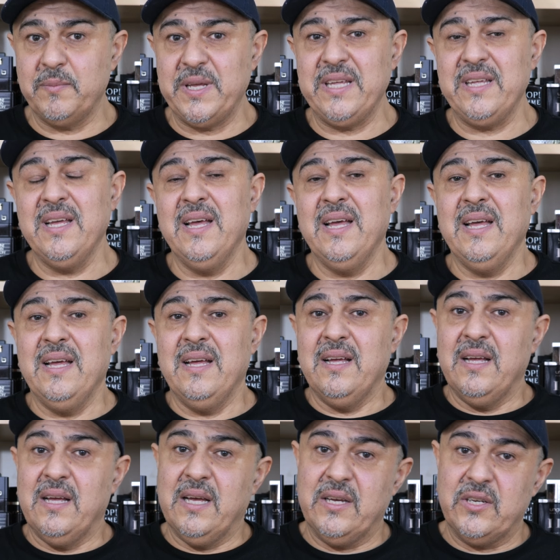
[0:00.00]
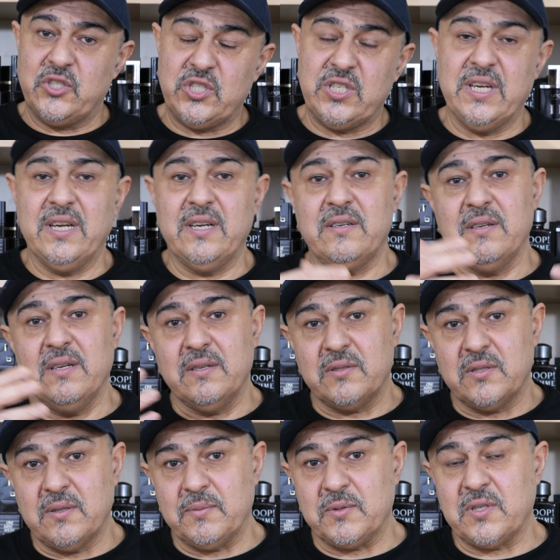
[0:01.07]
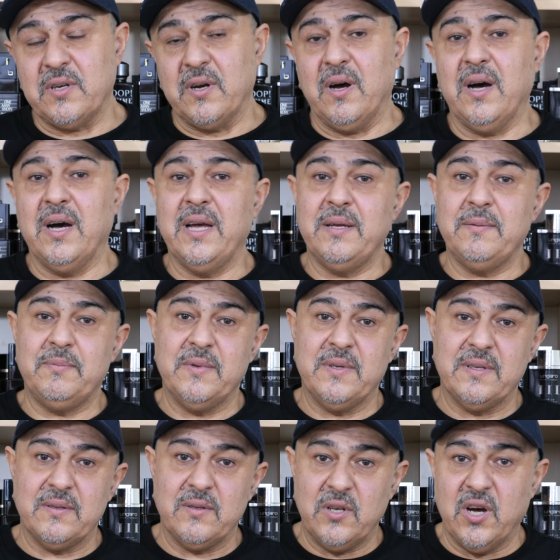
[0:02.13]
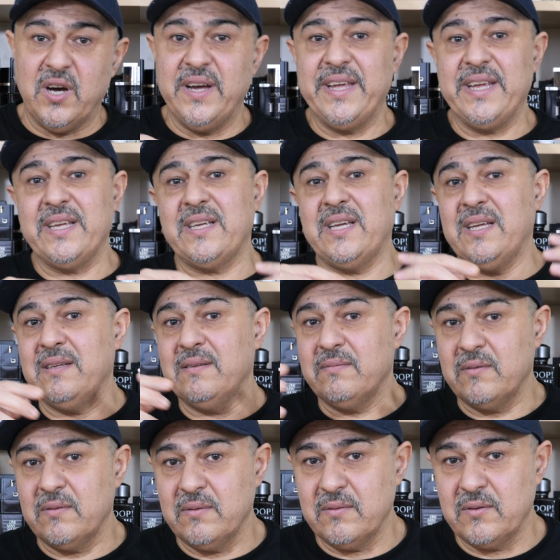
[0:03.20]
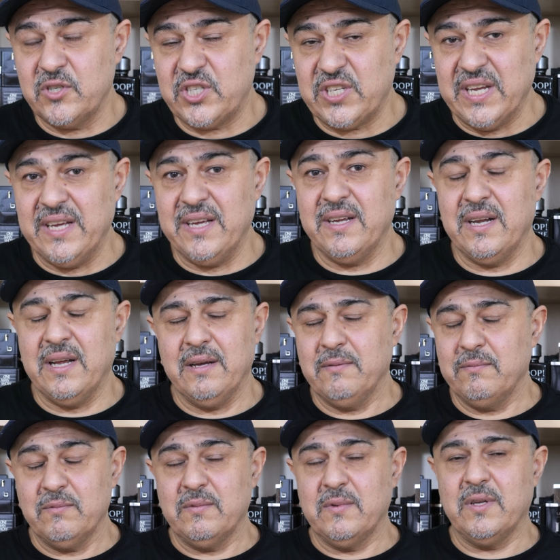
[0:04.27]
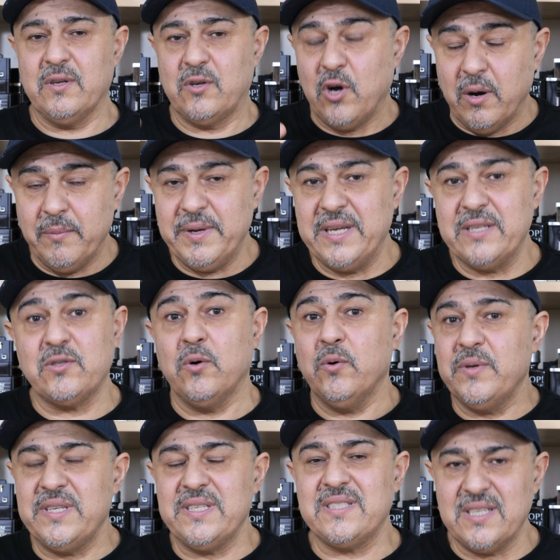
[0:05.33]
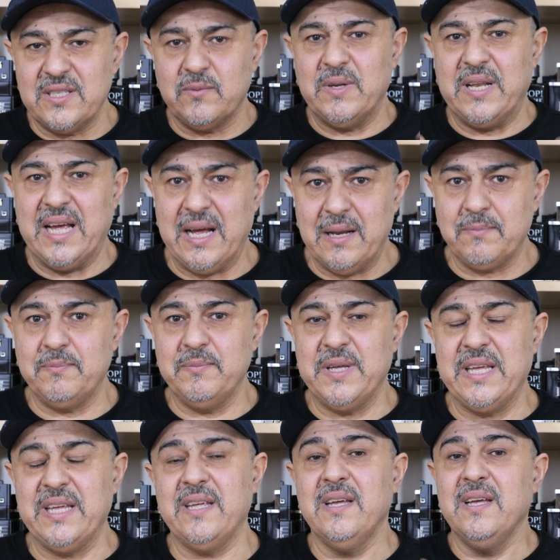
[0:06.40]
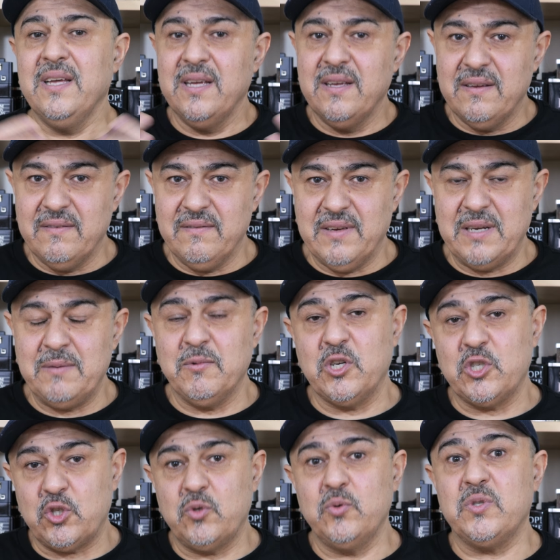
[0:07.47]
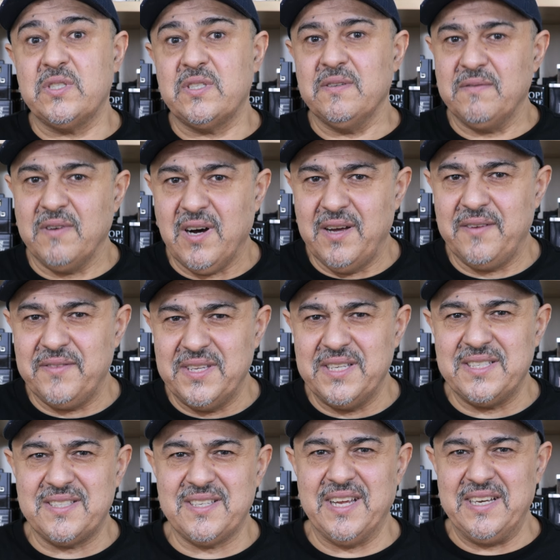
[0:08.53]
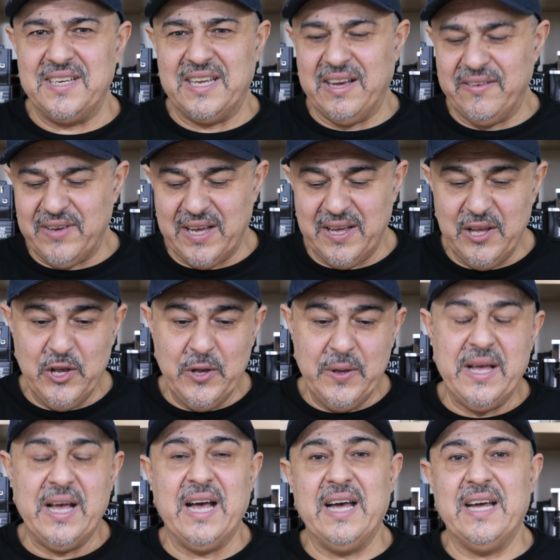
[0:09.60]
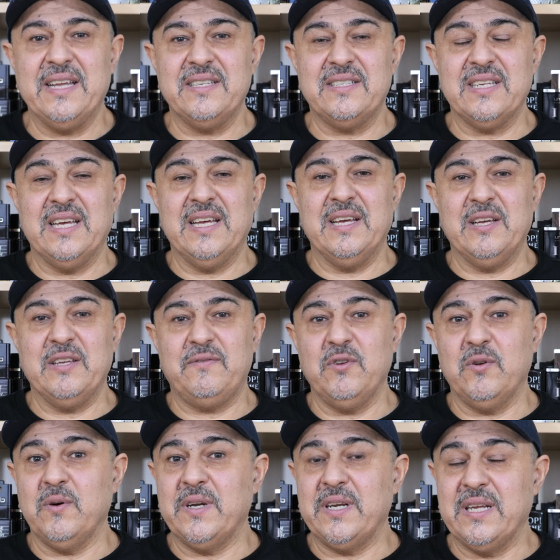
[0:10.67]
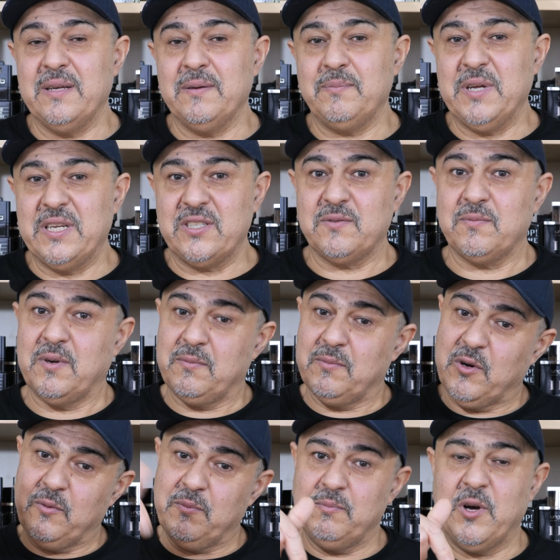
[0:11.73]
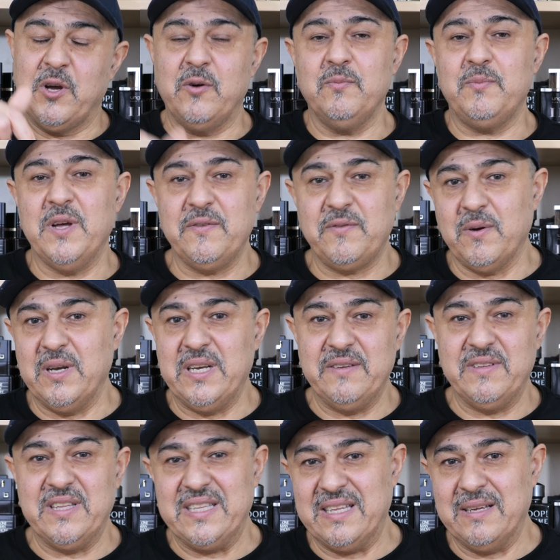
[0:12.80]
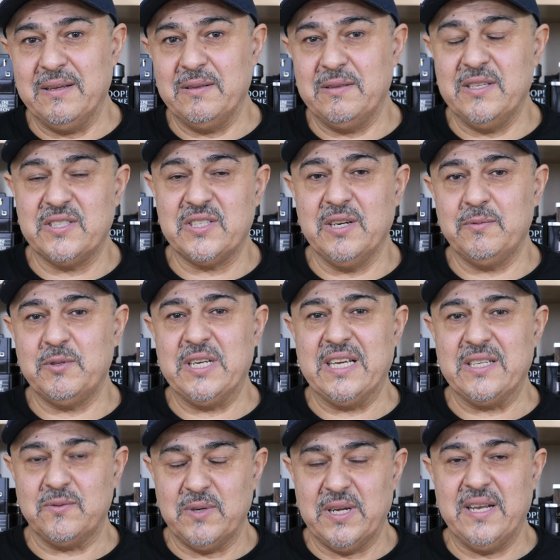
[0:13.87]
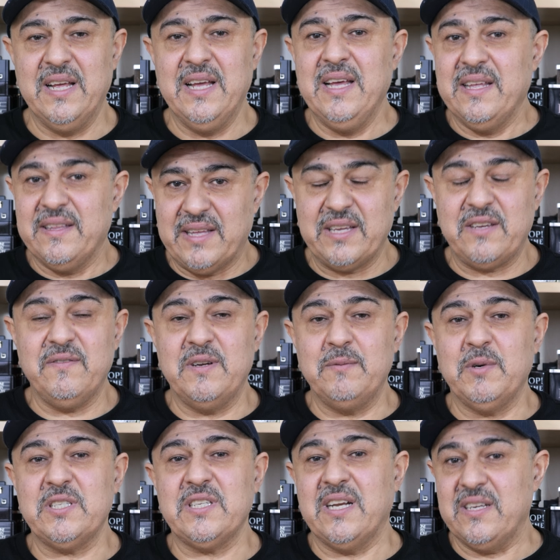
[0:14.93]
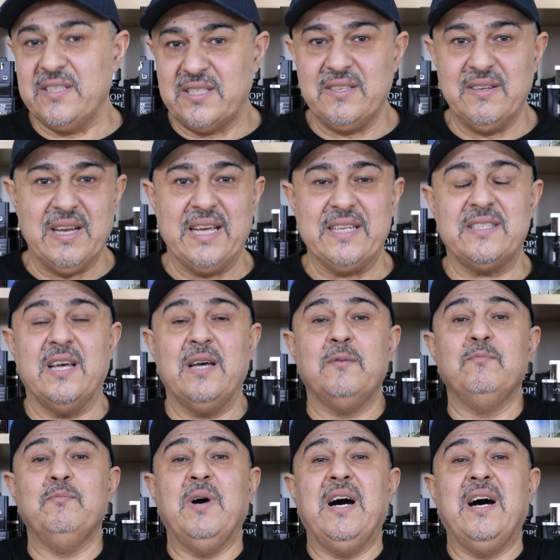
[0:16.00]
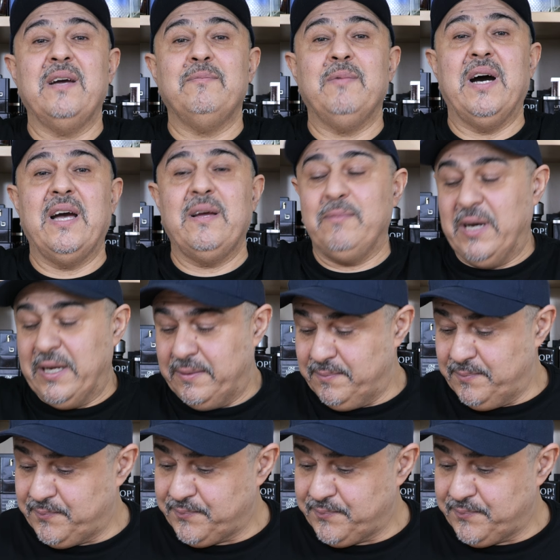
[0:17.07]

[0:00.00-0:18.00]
me. Share, subscribe, like, share, comment. All these things will help me very much to survive this endeavor. And if you don't want to purchase my own perfume, I'll leave it in the description as well. Thank you very much, and I'll see you later. Bye bye bye.